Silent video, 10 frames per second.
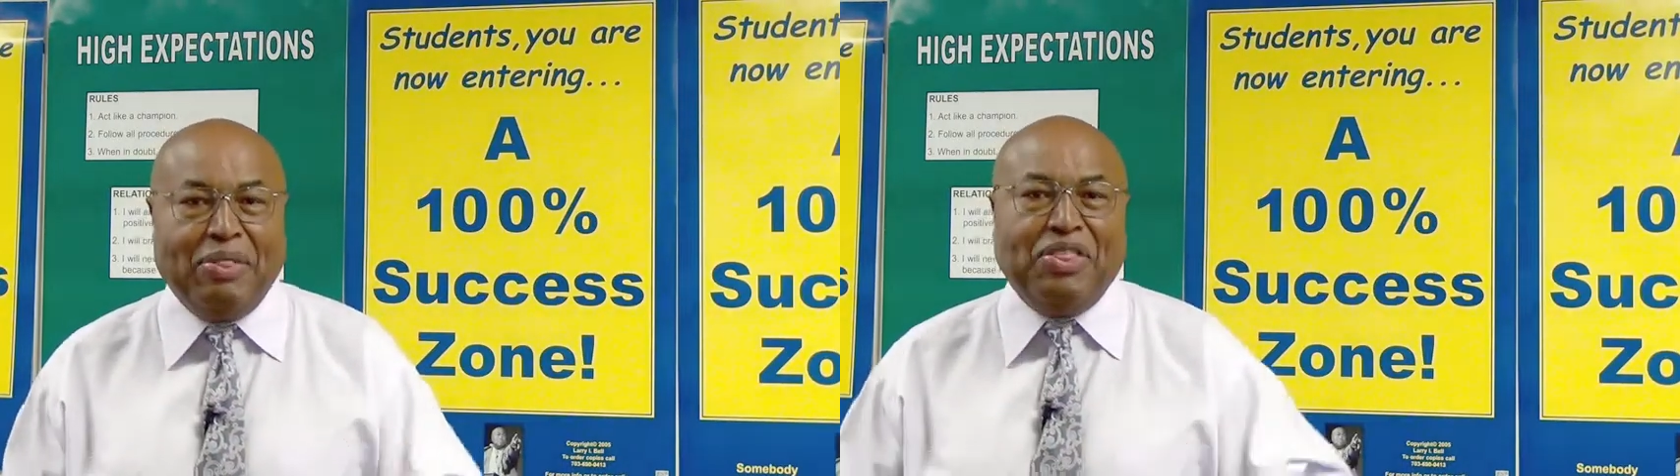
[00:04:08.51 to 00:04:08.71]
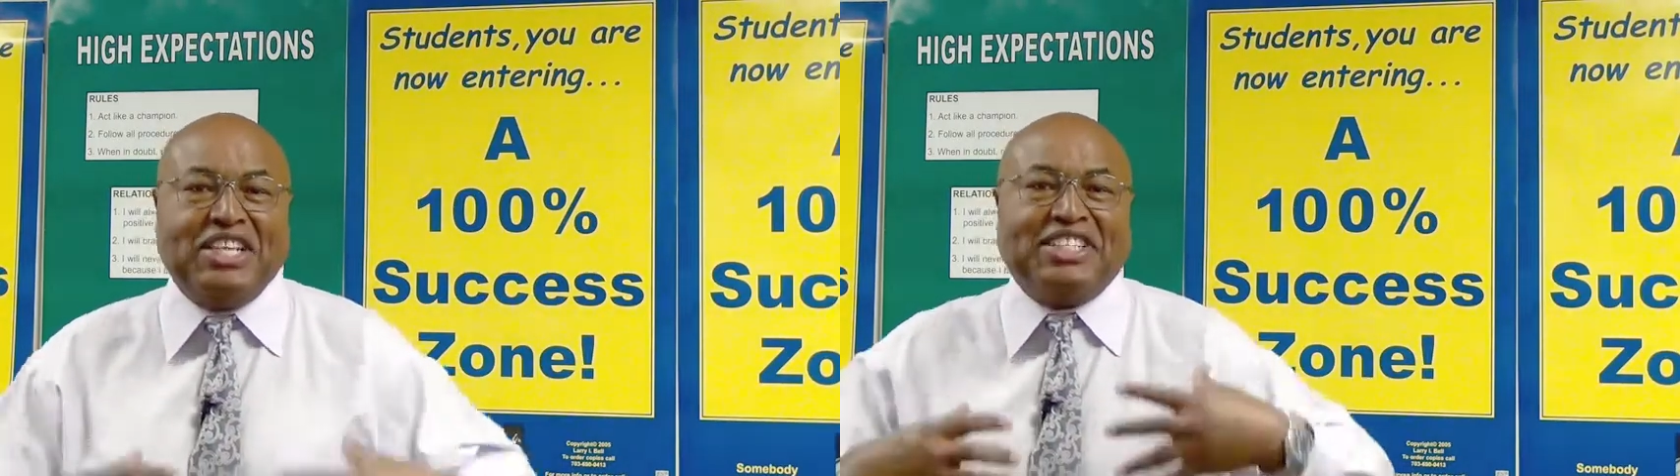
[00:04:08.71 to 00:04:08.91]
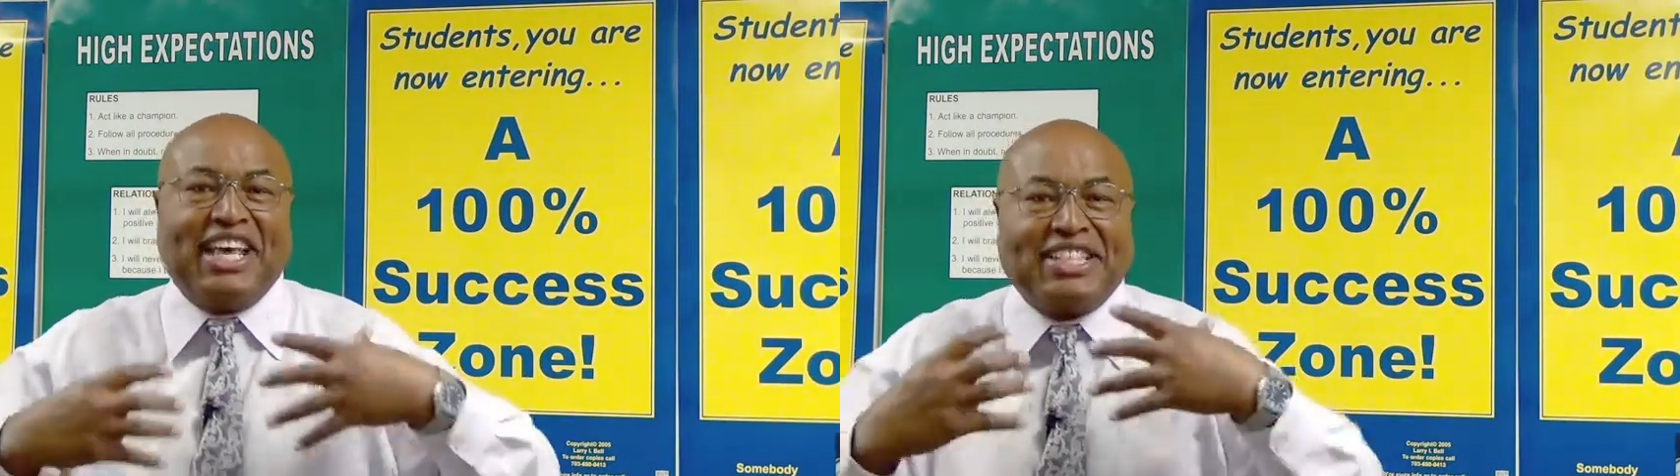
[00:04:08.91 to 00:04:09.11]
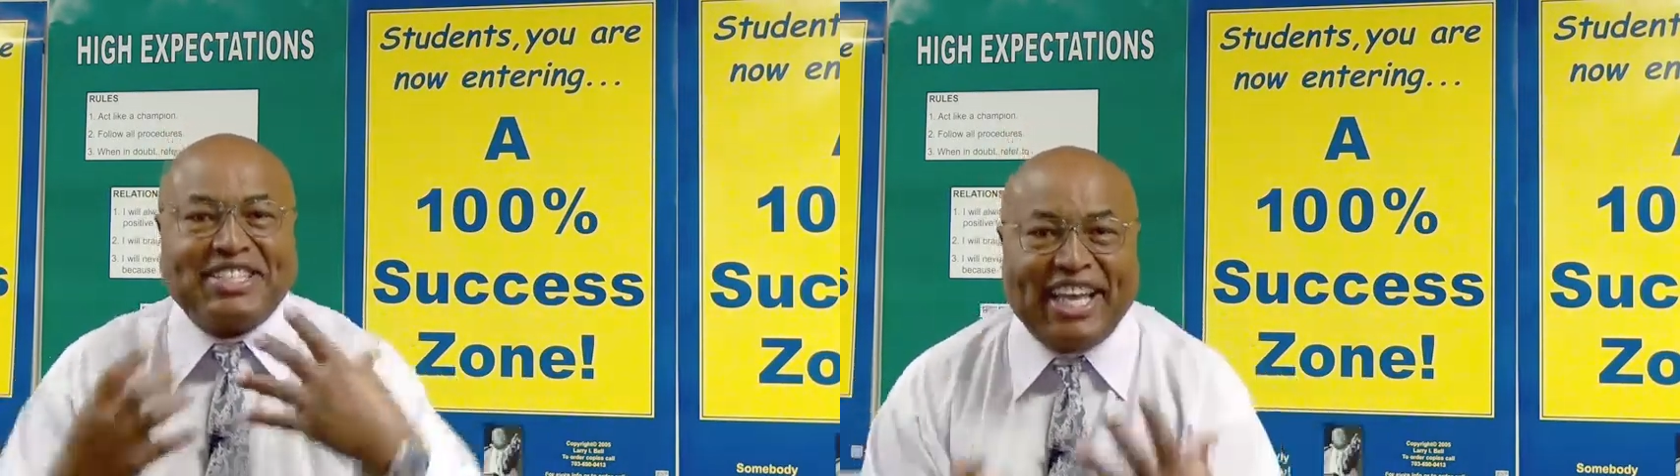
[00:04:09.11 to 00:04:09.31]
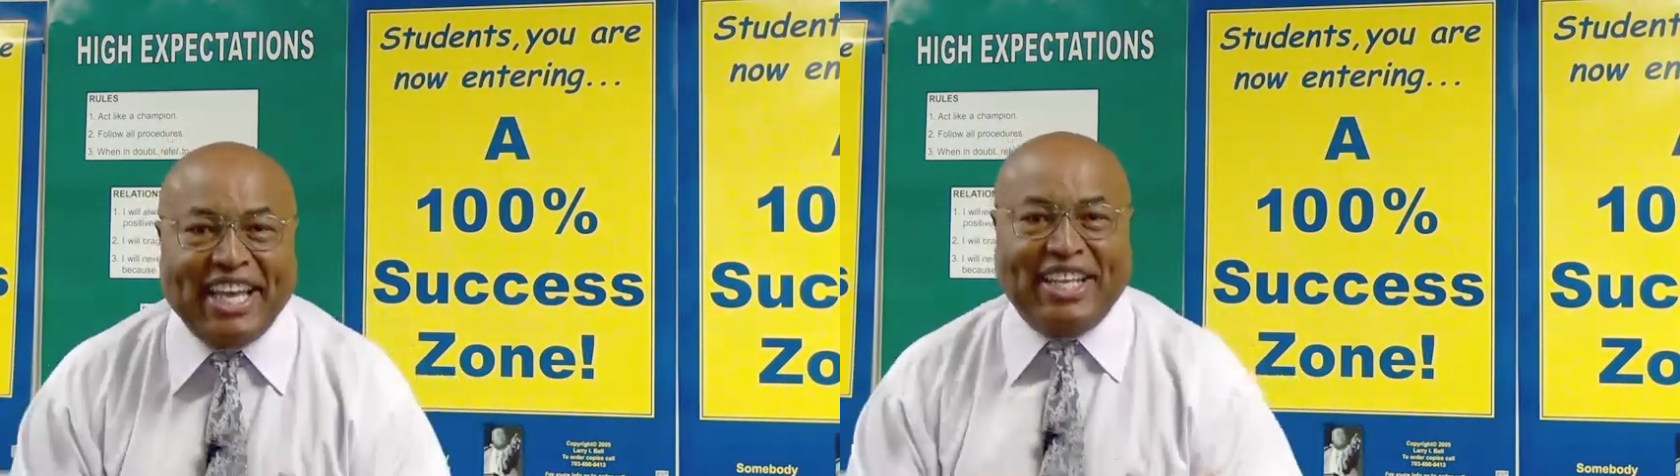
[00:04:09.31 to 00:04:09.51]
this
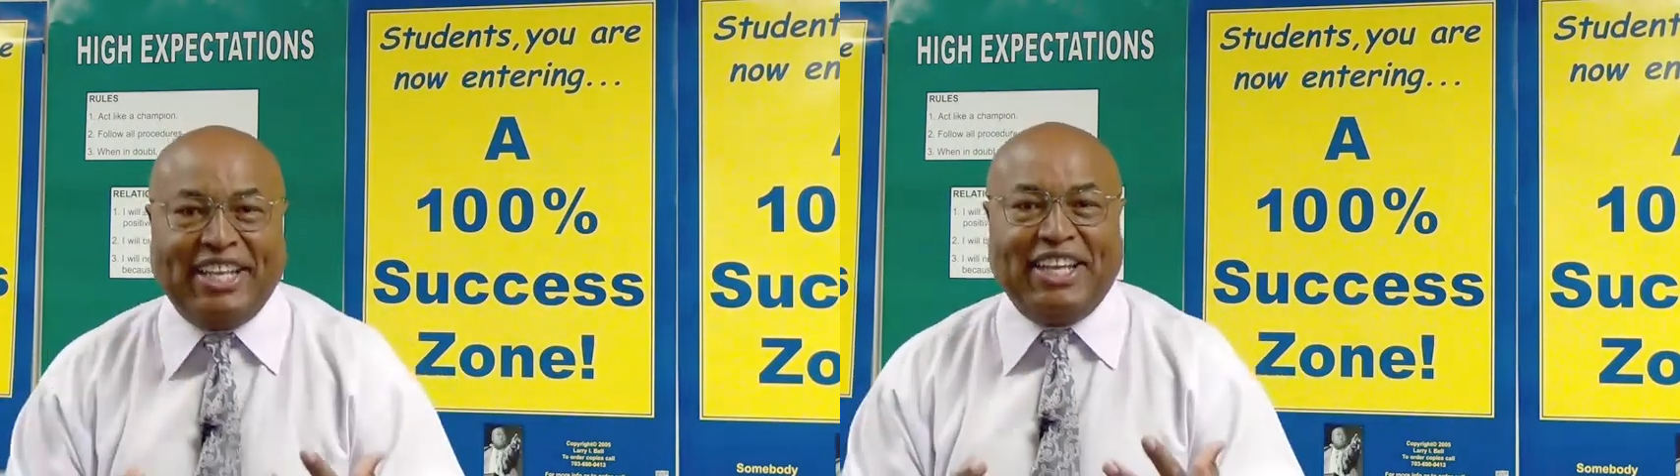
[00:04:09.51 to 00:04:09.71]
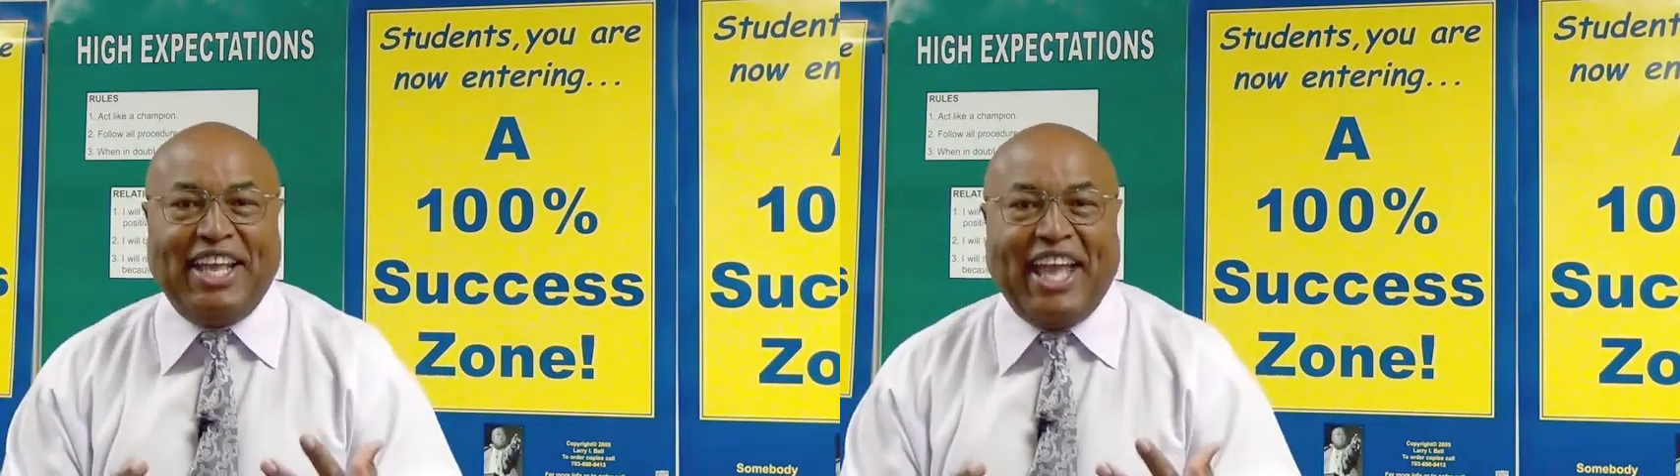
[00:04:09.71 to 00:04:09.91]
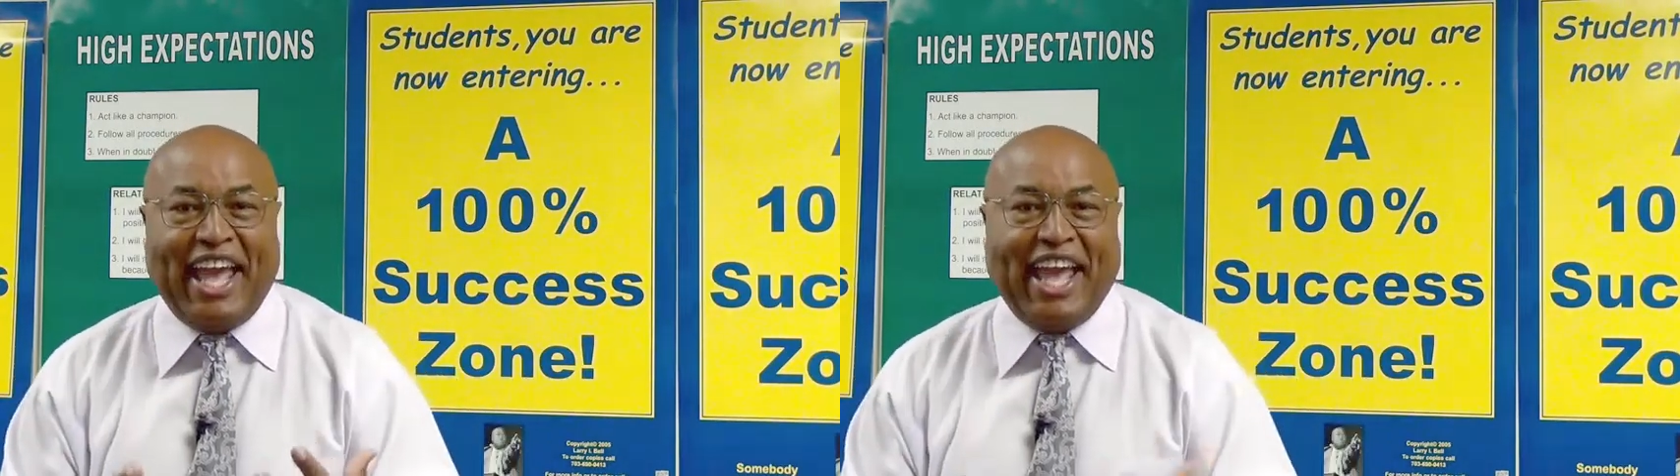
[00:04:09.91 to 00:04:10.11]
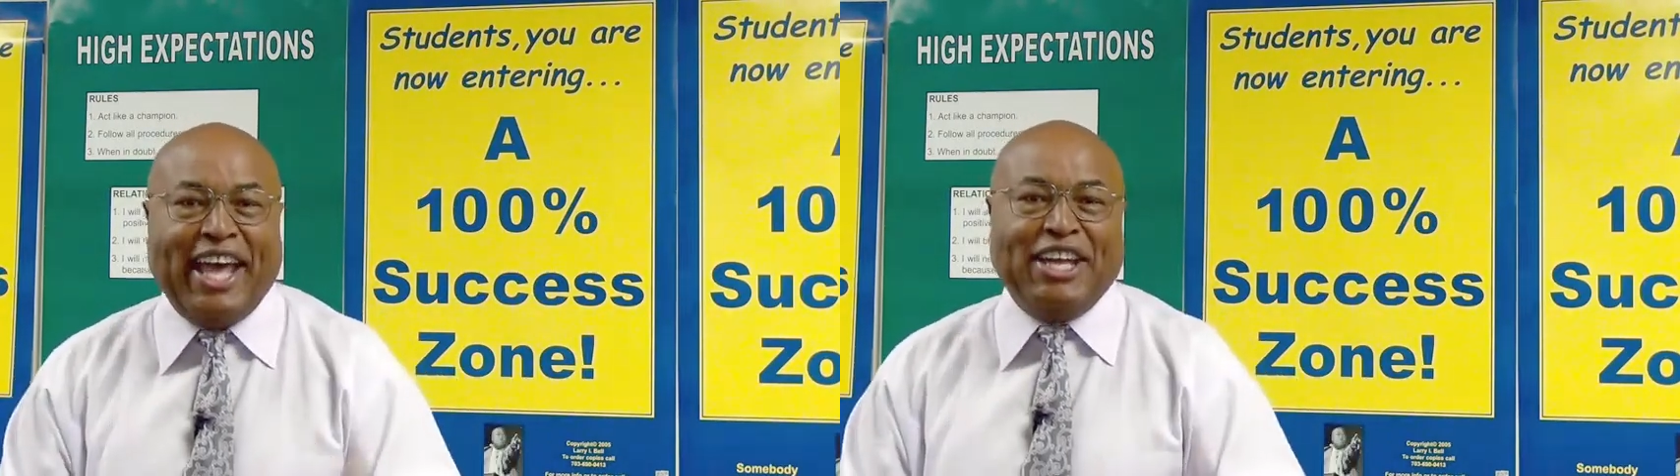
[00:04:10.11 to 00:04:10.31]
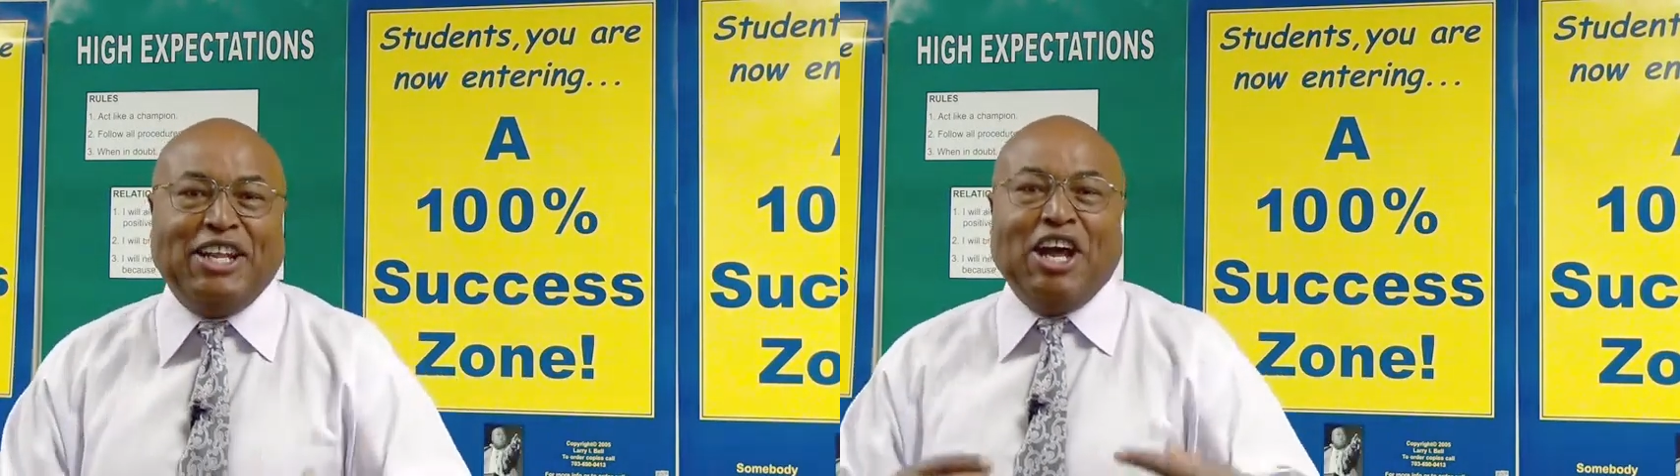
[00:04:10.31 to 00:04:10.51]
excited
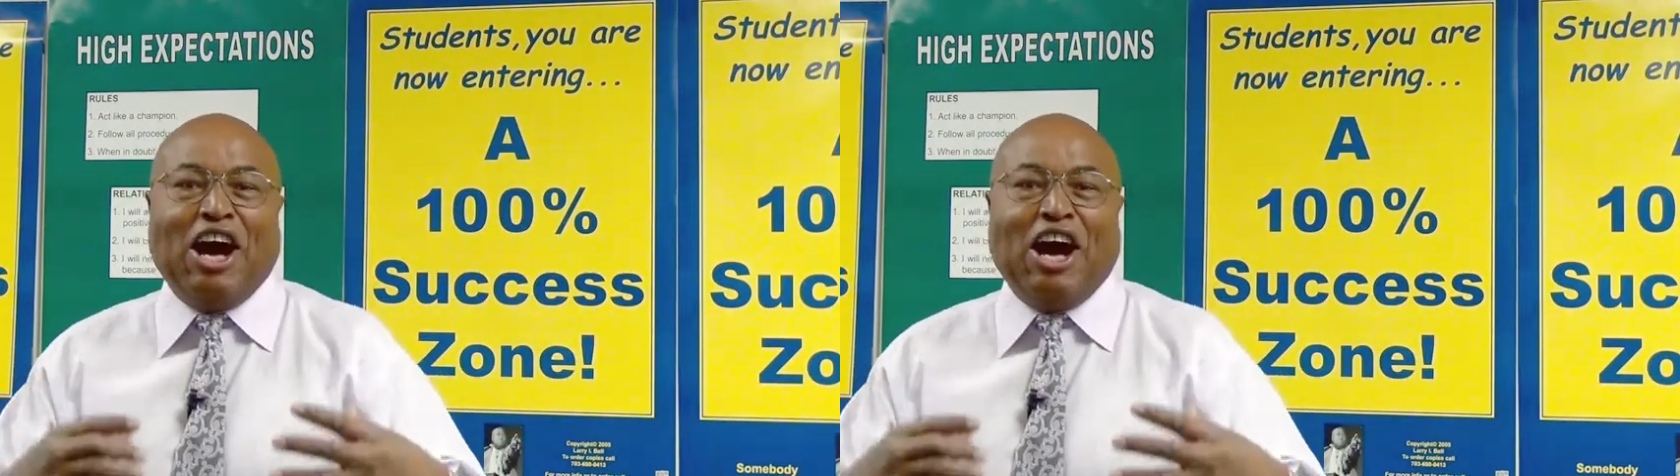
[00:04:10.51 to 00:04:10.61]
and